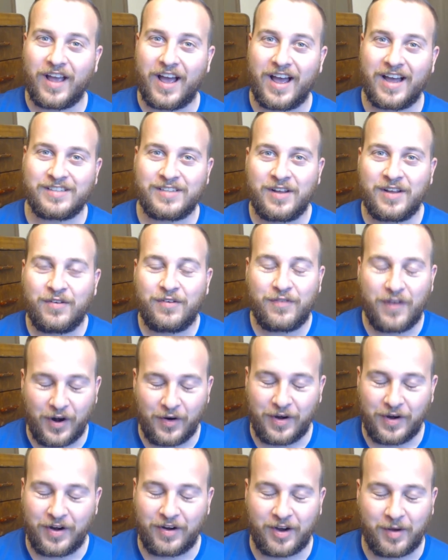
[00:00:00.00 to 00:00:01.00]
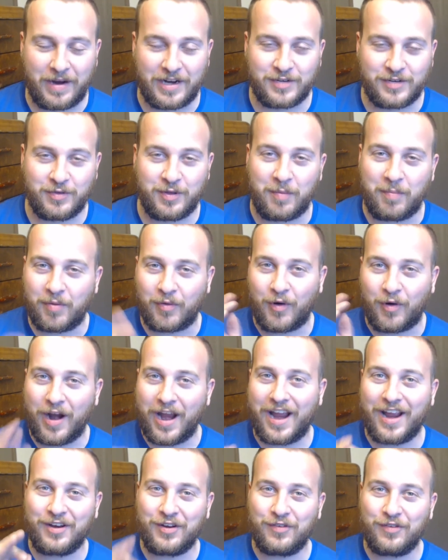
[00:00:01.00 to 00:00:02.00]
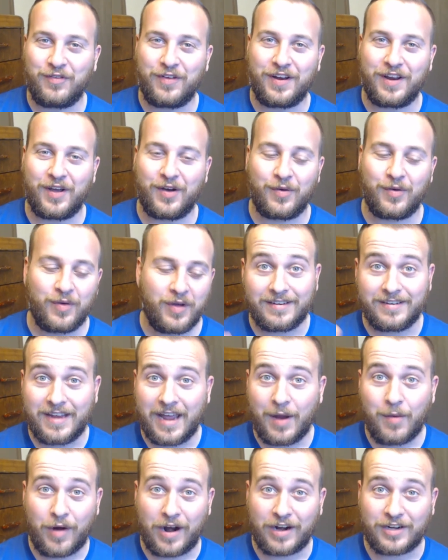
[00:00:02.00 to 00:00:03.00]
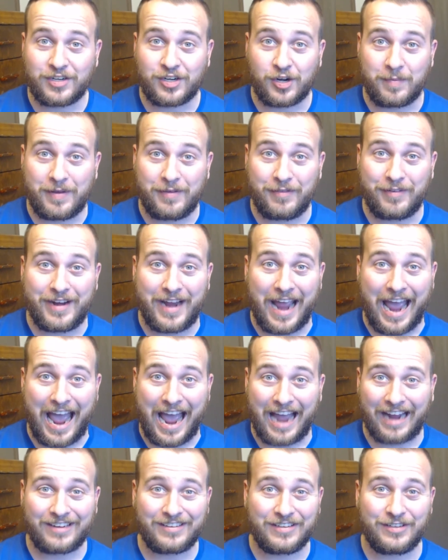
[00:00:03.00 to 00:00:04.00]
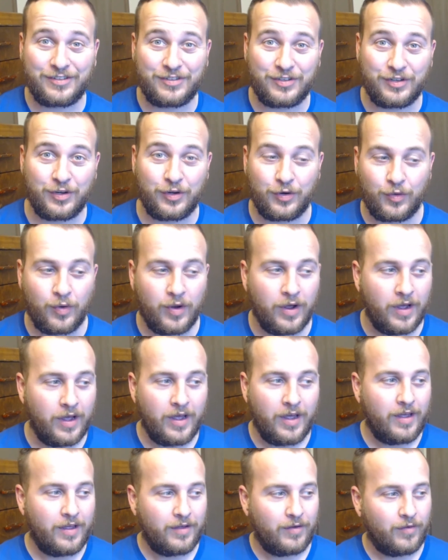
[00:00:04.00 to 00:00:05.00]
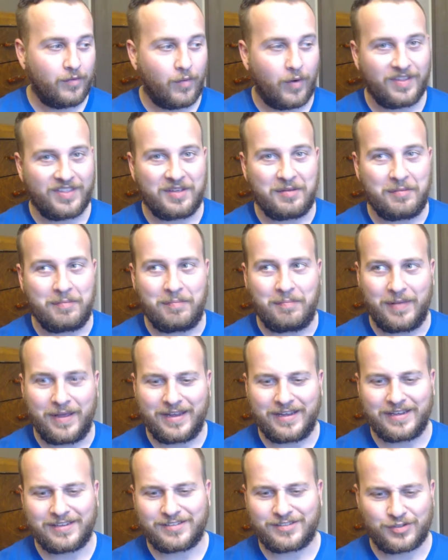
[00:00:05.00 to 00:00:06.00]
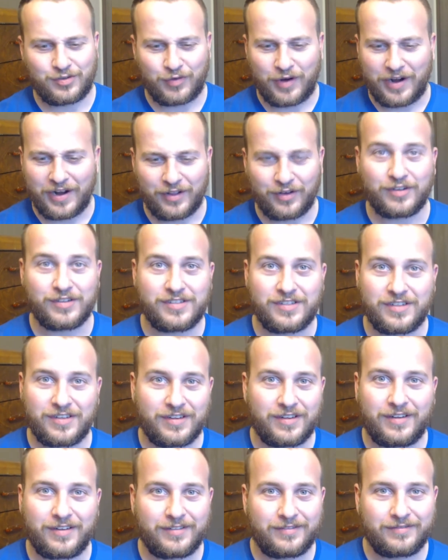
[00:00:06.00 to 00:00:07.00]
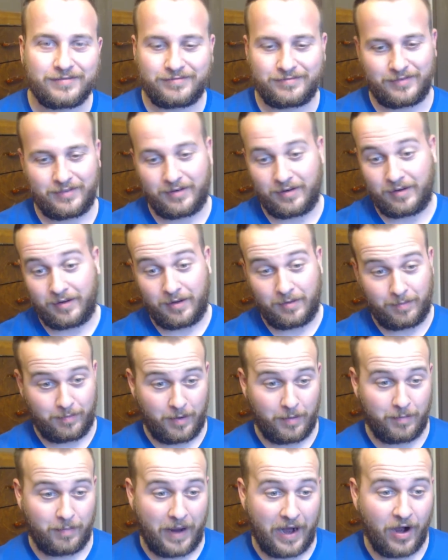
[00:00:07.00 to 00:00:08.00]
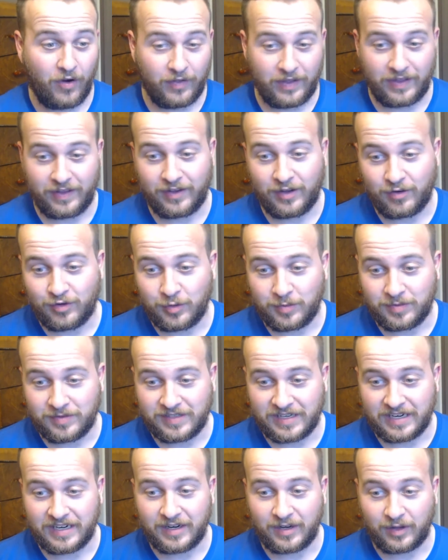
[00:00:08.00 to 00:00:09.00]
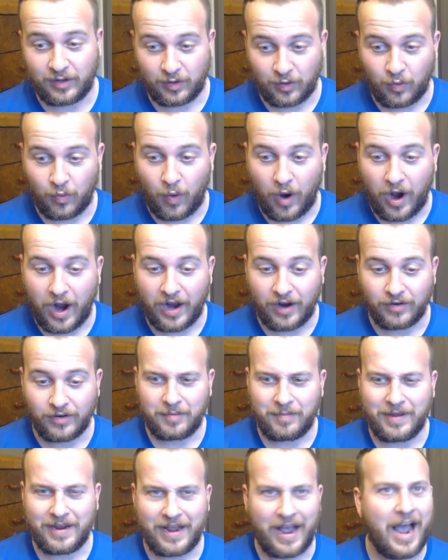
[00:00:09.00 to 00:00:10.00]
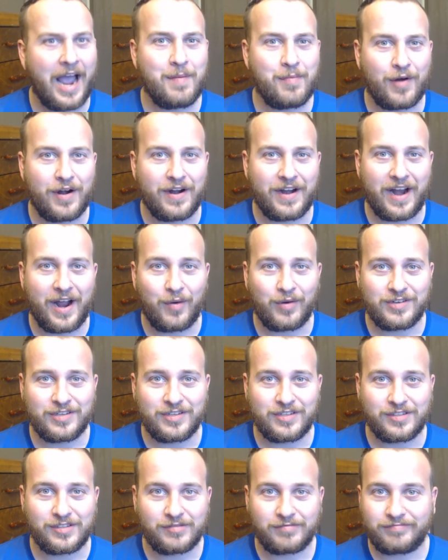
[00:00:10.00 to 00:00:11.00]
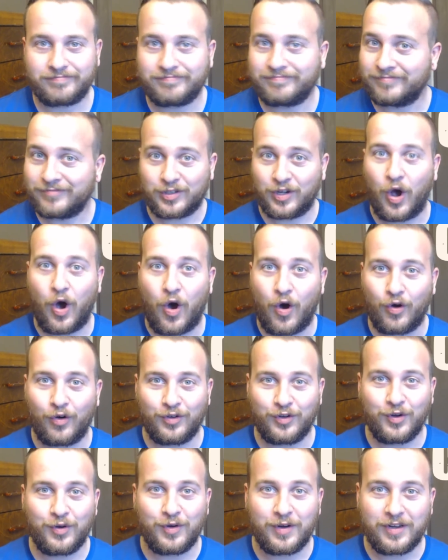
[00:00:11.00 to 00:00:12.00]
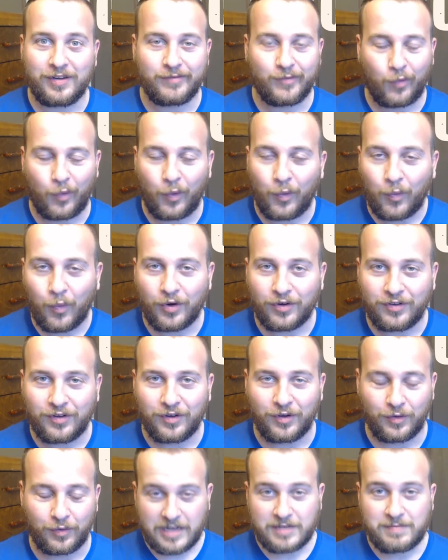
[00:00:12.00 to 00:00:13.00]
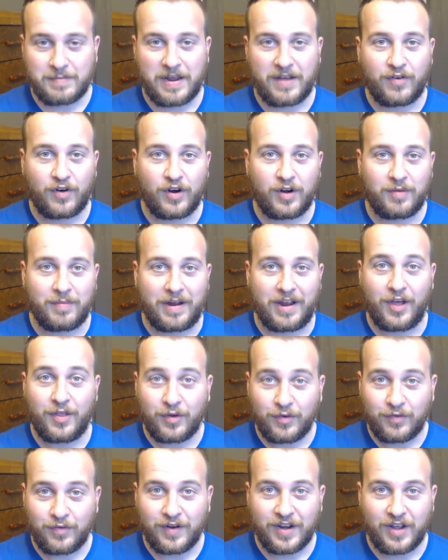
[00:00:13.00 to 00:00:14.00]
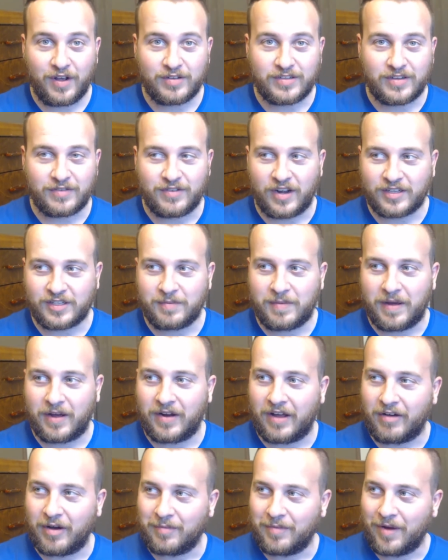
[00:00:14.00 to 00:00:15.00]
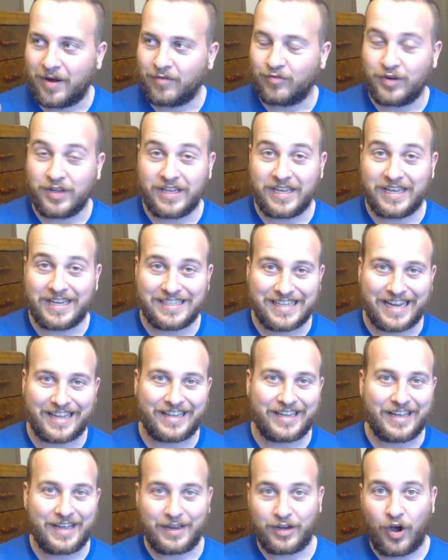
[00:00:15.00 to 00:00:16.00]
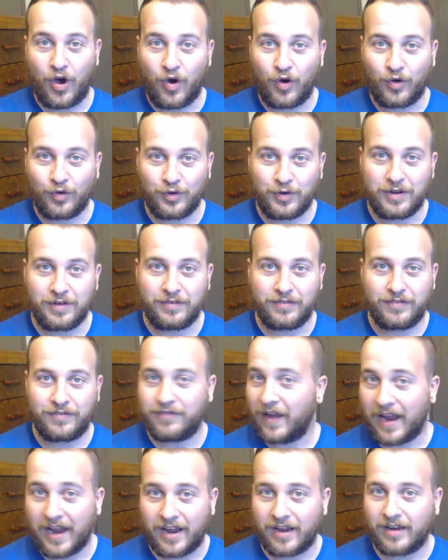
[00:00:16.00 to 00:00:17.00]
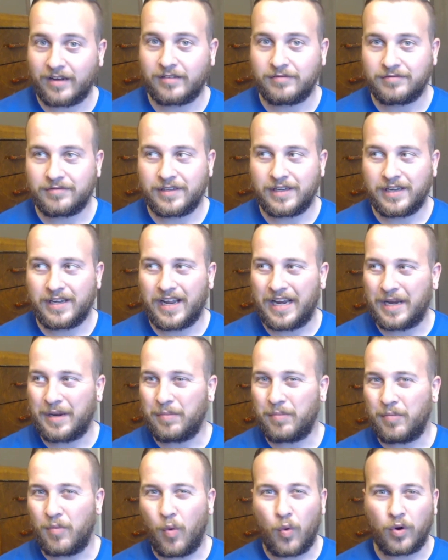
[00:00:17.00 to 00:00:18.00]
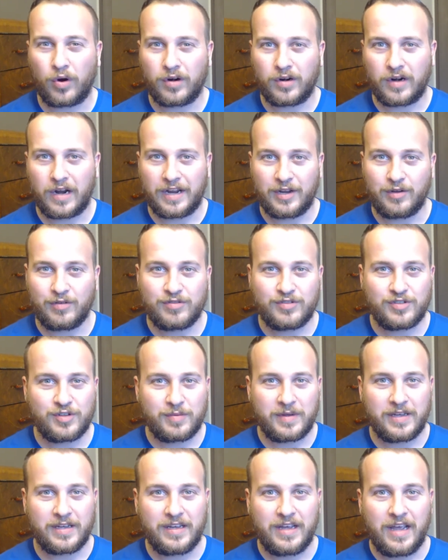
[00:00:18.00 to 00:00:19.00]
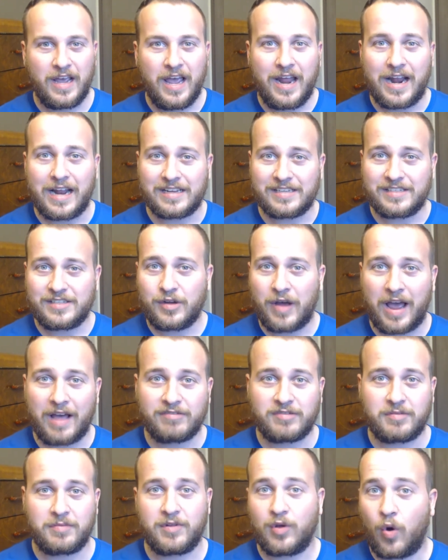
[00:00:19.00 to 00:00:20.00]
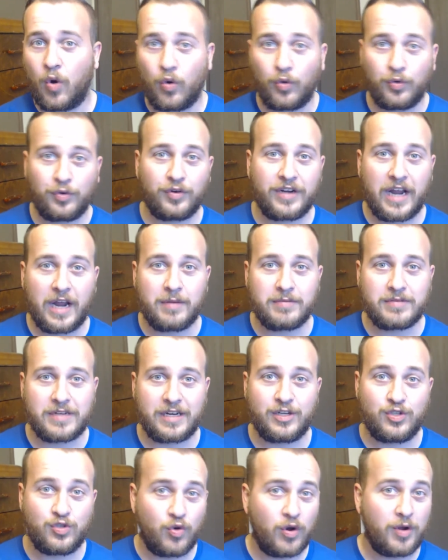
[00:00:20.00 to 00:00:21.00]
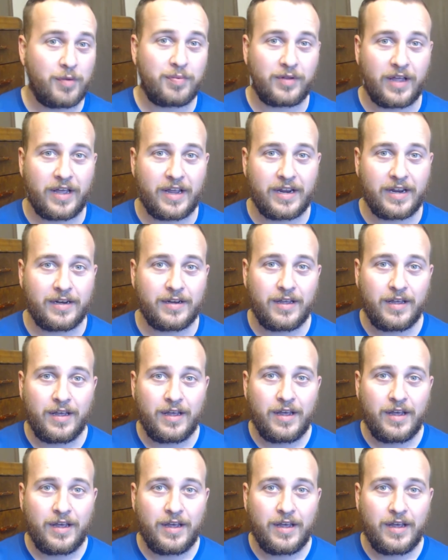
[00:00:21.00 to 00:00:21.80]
guys? Fero here coming at you with a brand new video. Today we're actually going to be reacting to one of the biggest trailers apparently YouTube's seen in a little while. The big hype right now which is Call of Duty World War II. You guys may have heard in my other videos, I've talked about how I'm not really exactly a Call of Duty fan anymore. I used to be. I still have some of the older games I enjoy playing